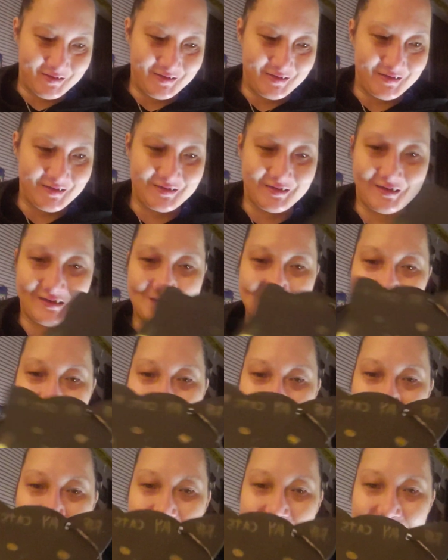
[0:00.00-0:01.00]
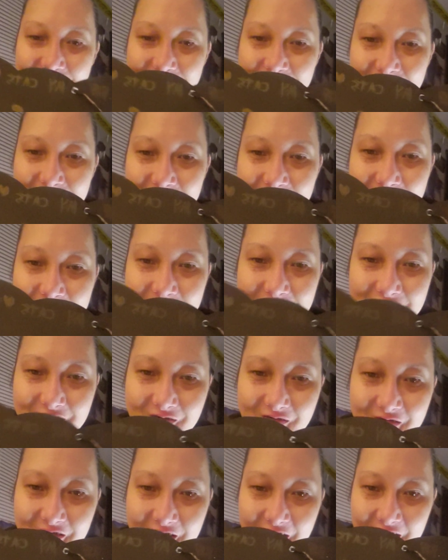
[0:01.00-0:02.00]
I kind of drew
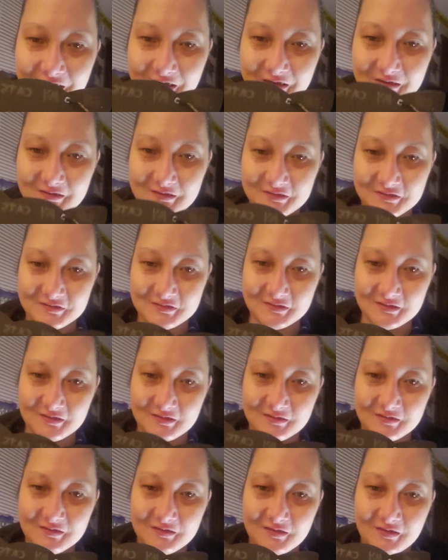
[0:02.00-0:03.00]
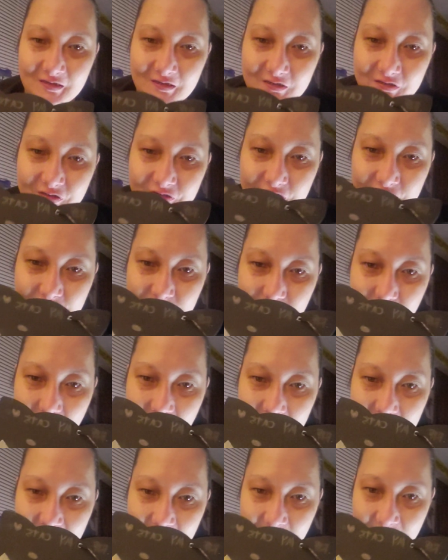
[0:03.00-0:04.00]
Oh yeah, now you can see it. I drew
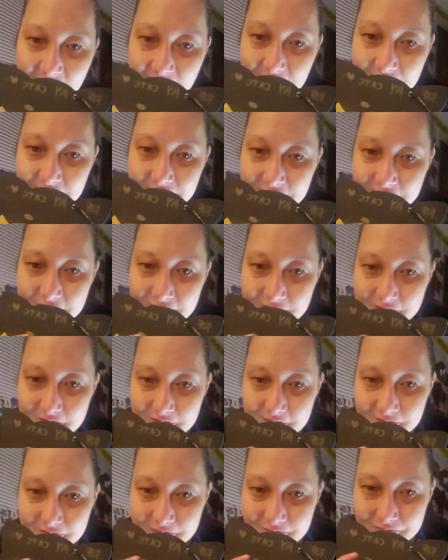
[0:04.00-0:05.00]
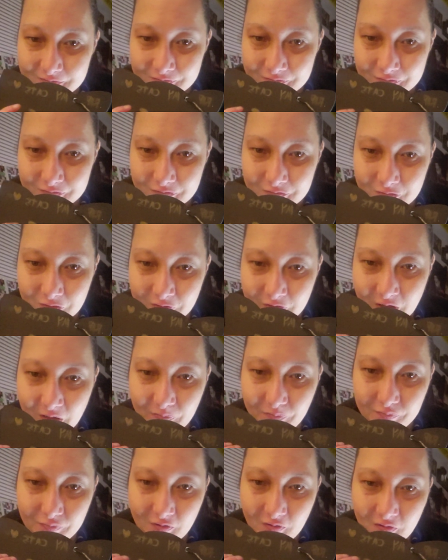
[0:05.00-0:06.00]
my cat's
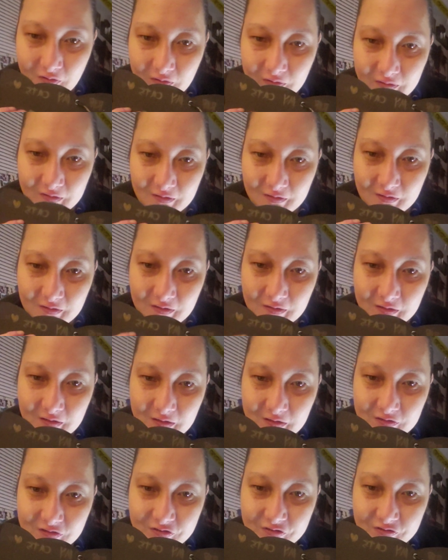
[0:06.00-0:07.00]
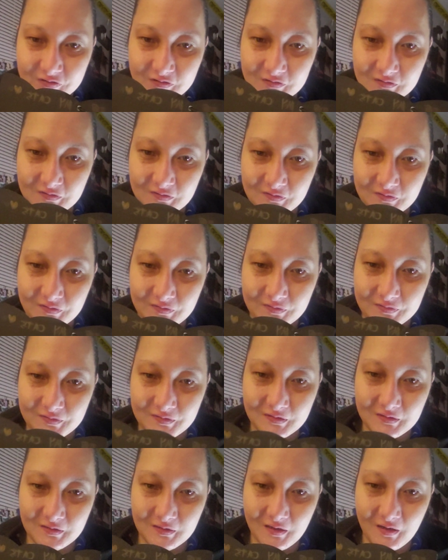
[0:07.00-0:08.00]
rip on there, and then I drew
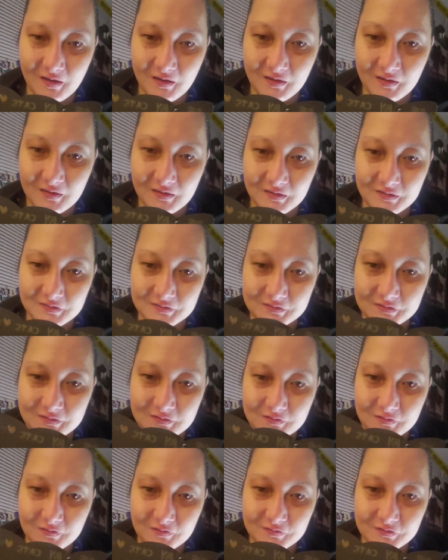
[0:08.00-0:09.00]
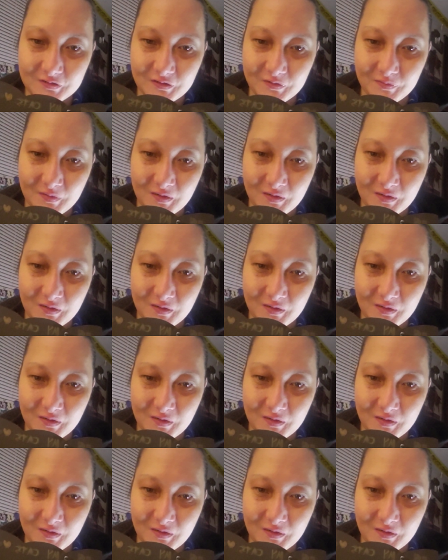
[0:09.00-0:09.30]
the eyes, the nose, and the